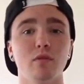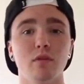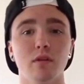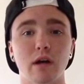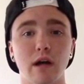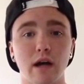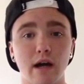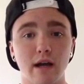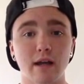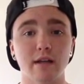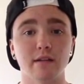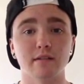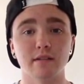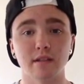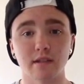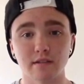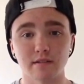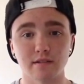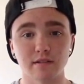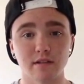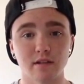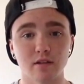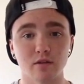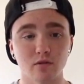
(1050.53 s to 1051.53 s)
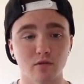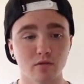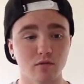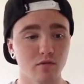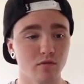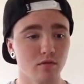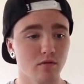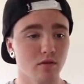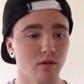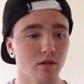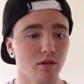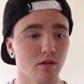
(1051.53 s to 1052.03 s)
high intensity,
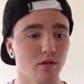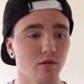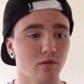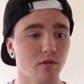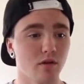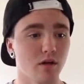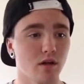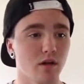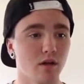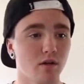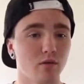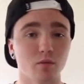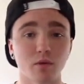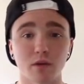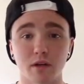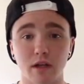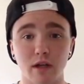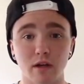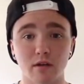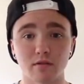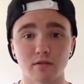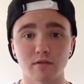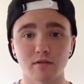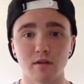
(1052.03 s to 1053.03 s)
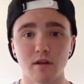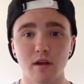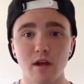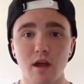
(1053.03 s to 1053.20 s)
workouts.